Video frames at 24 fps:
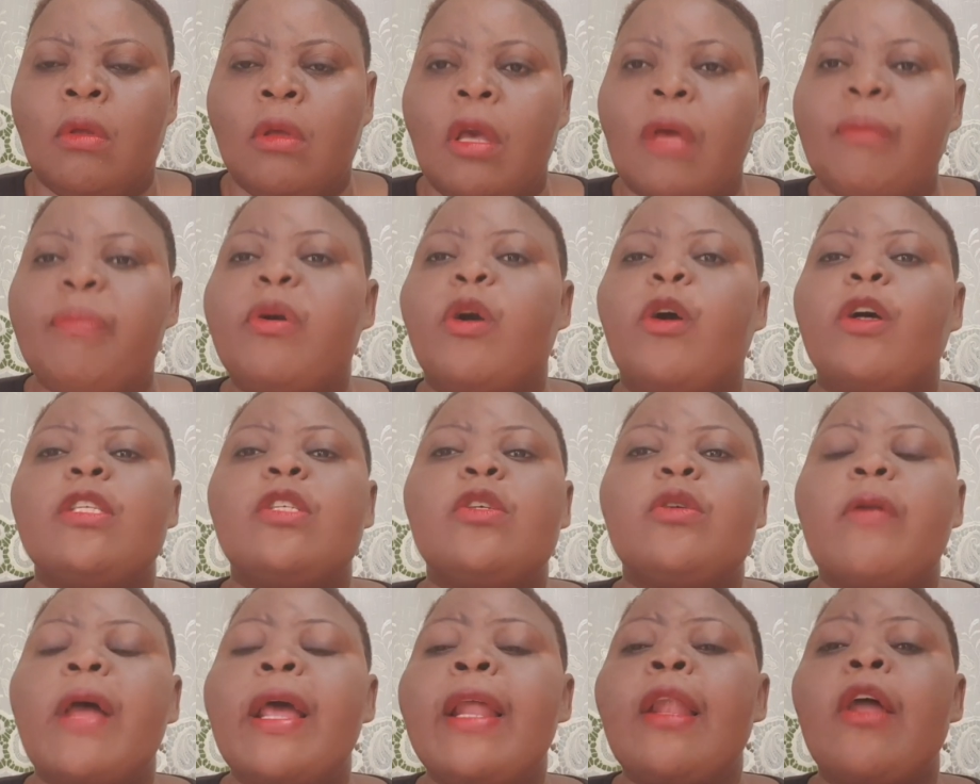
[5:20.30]
Because
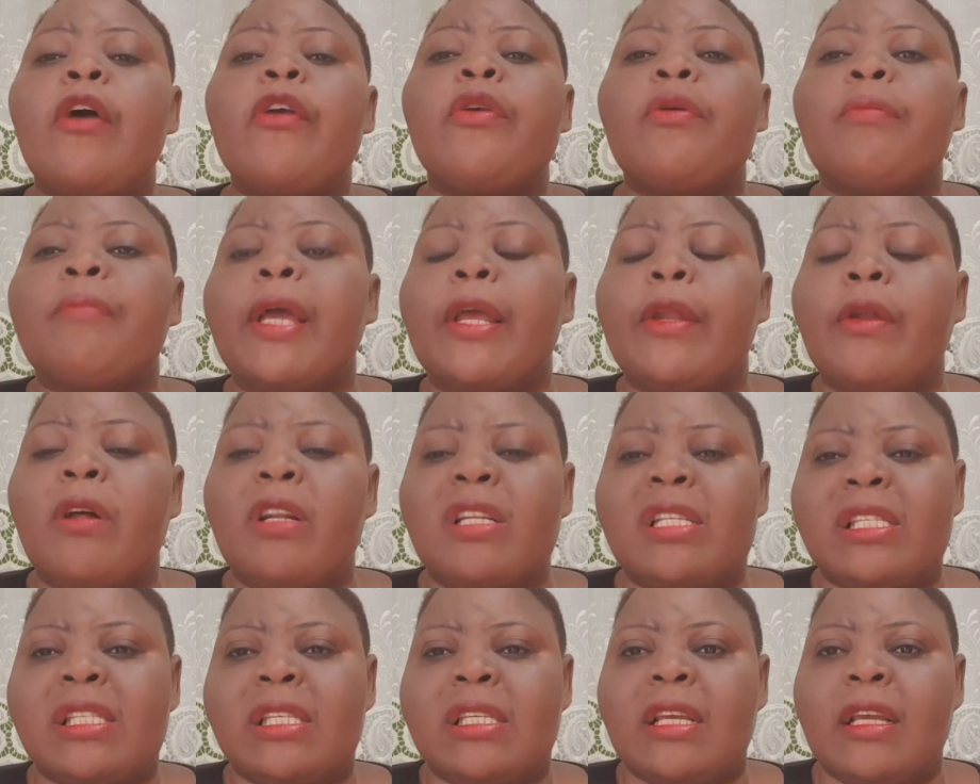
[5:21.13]
right now you may
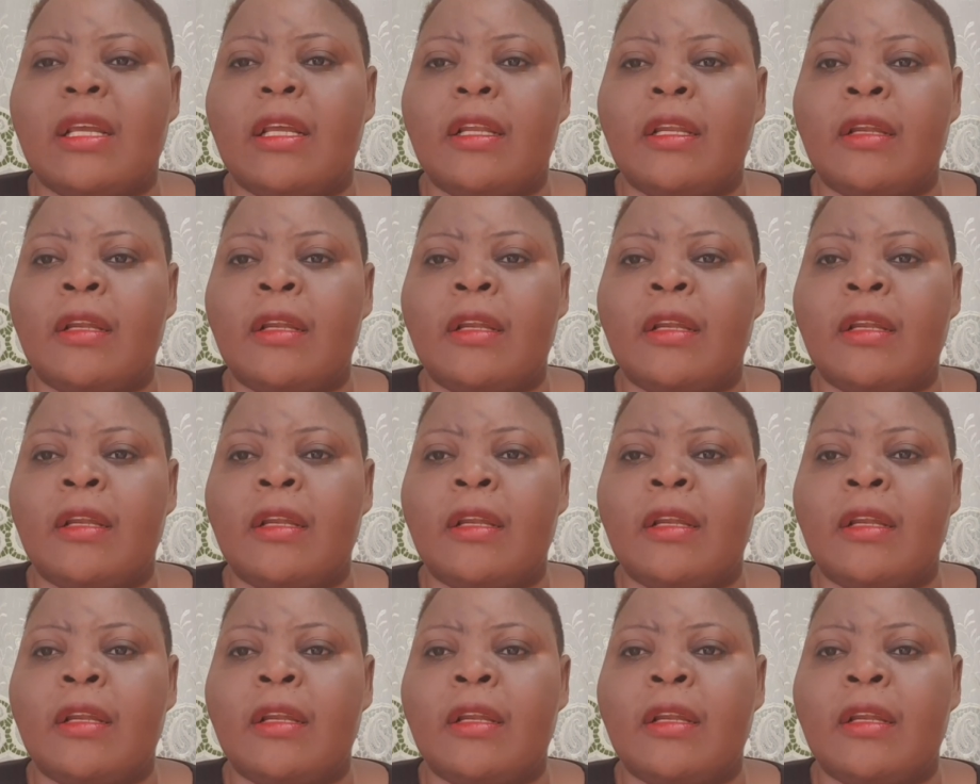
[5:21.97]
not see